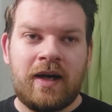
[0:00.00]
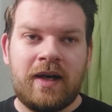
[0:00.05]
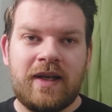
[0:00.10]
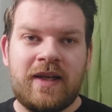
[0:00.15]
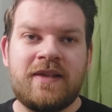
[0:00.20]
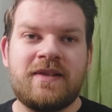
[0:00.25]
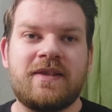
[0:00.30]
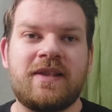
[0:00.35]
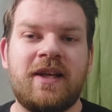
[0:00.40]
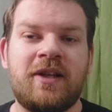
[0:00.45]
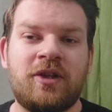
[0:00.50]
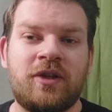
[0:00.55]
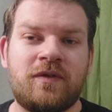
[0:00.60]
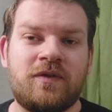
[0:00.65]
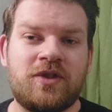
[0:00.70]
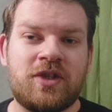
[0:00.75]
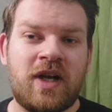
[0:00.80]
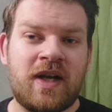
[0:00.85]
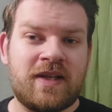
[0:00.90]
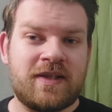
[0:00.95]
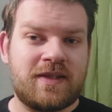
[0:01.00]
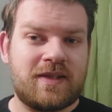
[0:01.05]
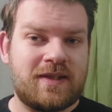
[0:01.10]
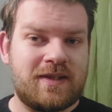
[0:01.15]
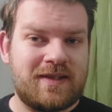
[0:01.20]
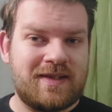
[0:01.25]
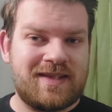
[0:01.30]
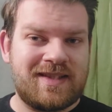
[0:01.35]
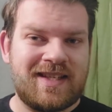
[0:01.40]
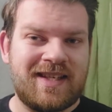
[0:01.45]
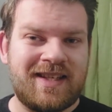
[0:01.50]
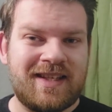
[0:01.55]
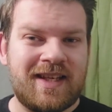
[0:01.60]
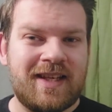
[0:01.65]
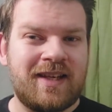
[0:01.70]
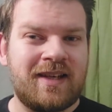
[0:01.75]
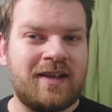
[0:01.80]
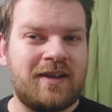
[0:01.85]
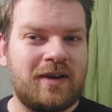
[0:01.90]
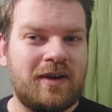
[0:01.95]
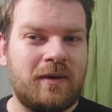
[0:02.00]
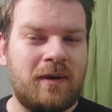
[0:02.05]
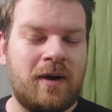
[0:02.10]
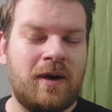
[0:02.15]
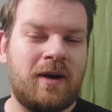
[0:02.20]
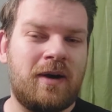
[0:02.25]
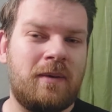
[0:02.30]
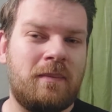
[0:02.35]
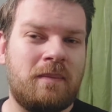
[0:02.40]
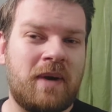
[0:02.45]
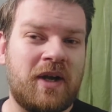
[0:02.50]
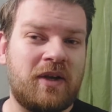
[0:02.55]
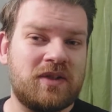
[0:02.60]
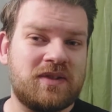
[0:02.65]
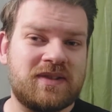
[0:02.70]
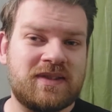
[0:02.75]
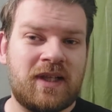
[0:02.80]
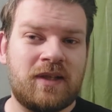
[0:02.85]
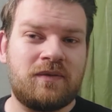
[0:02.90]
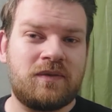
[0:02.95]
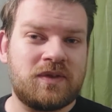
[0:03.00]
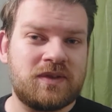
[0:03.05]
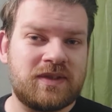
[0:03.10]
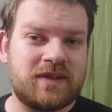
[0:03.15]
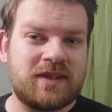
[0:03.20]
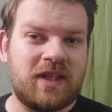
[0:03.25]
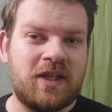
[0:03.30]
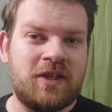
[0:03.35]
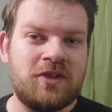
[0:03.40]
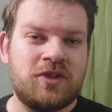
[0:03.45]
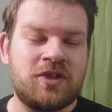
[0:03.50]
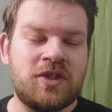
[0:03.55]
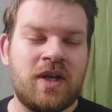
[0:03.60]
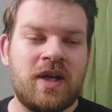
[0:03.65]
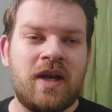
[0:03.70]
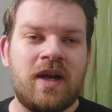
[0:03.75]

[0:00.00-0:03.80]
instead of just singing by yourself on stage?